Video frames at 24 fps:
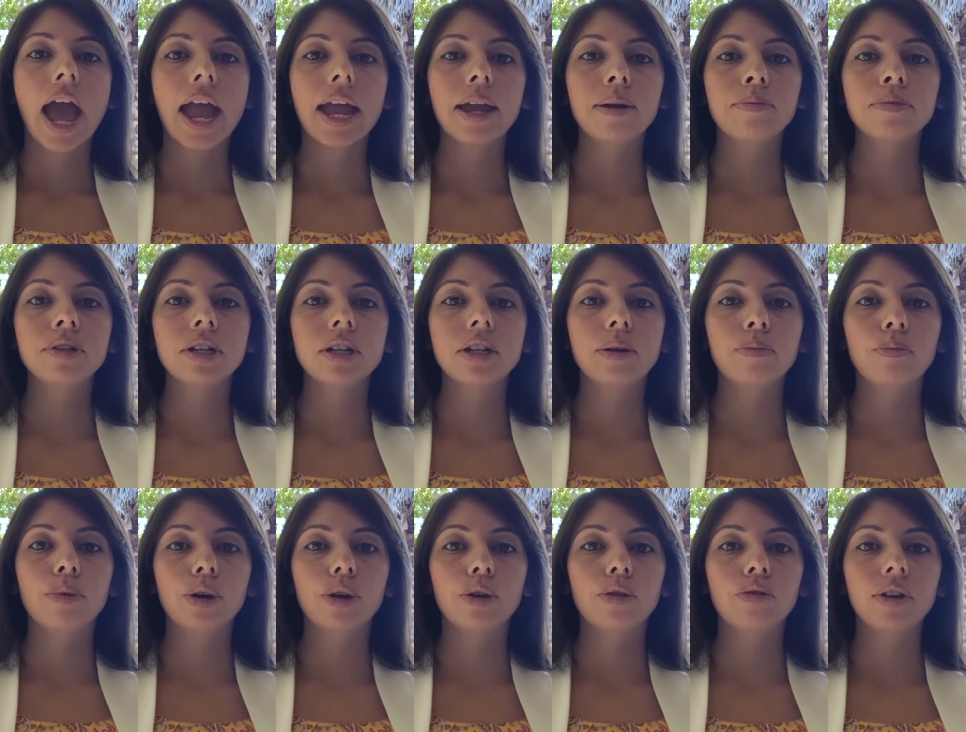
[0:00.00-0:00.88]
aimed at
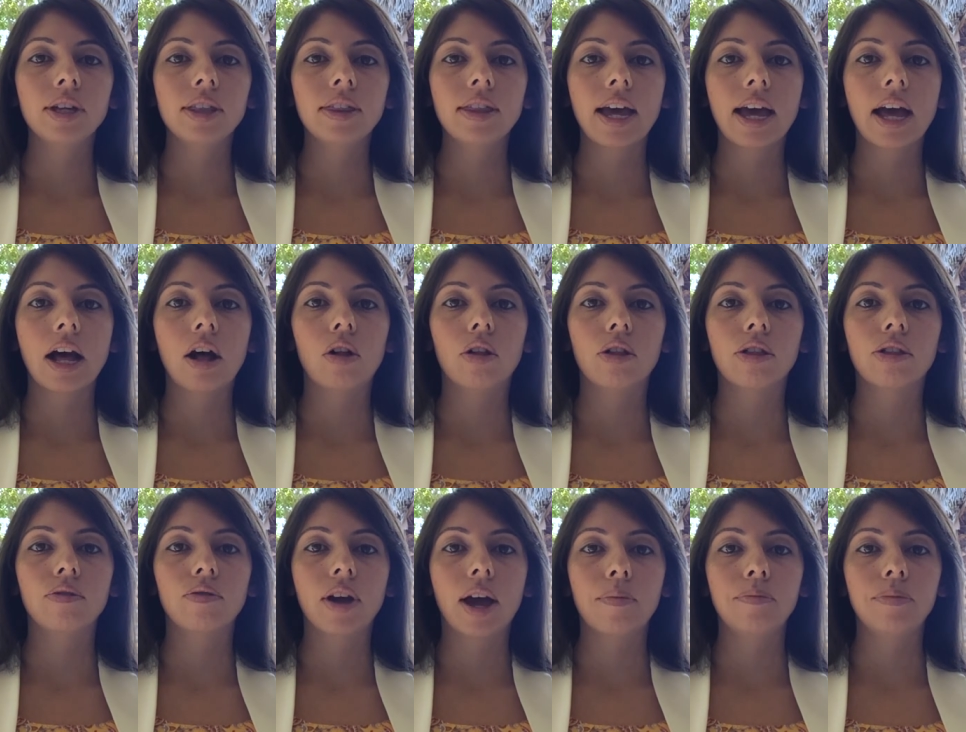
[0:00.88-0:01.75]
improving the health
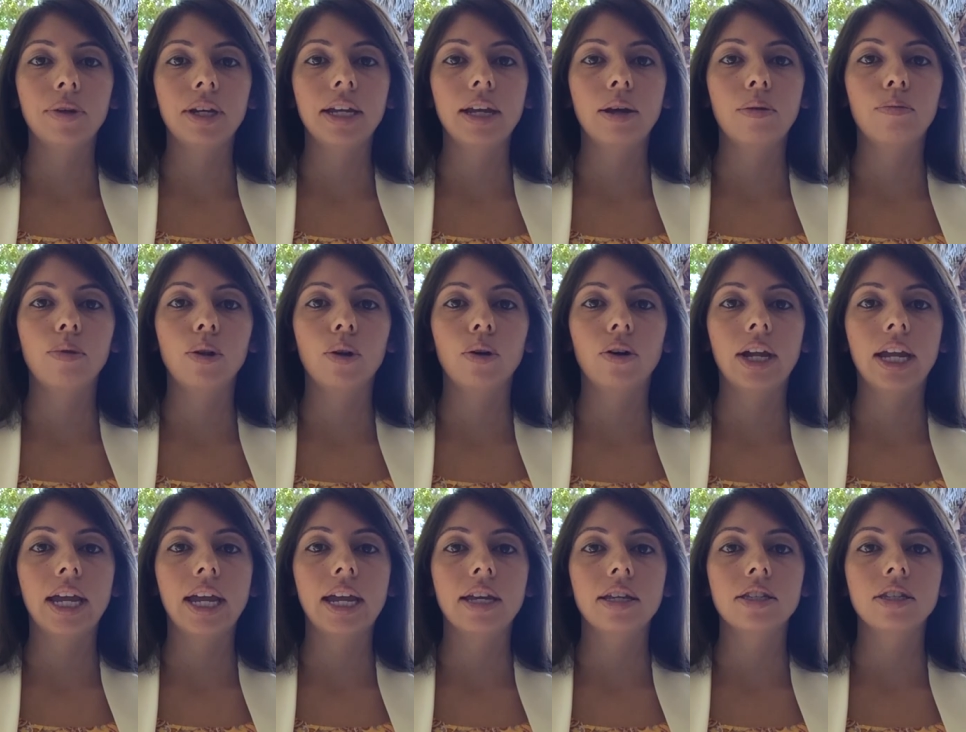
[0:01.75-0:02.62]
of company
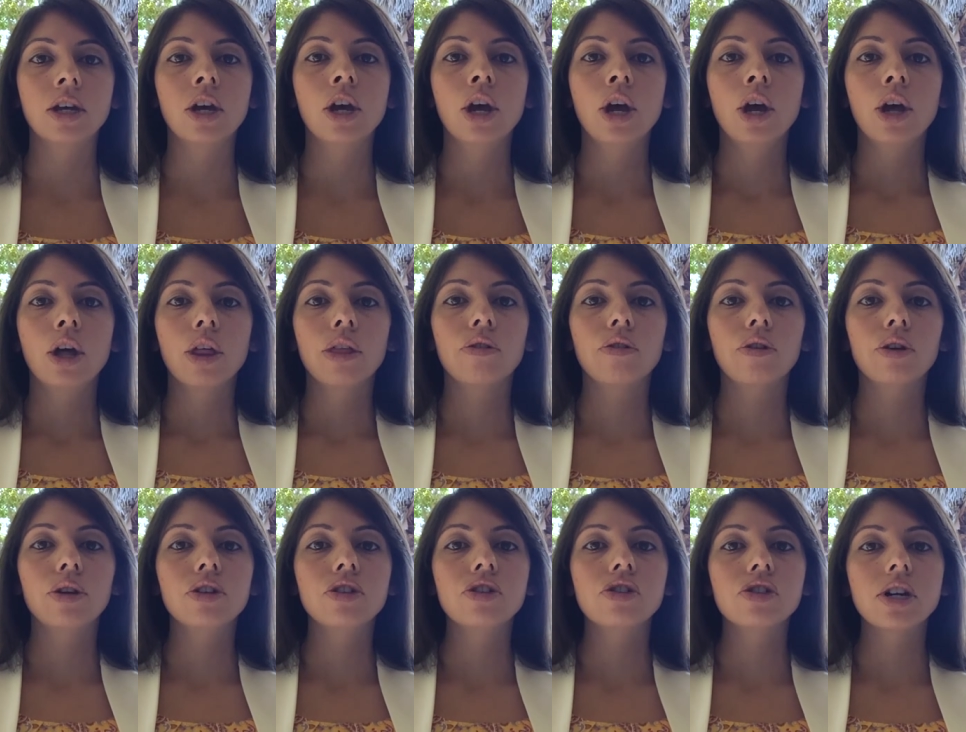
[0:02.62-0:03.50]
employees through
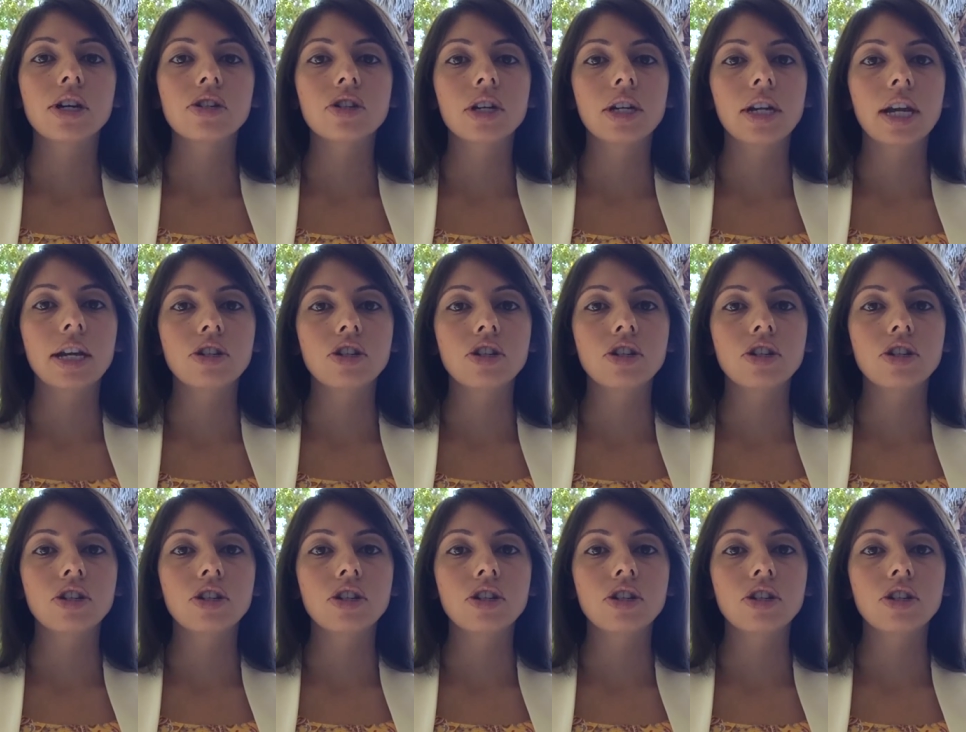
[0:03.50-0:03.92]
nutrition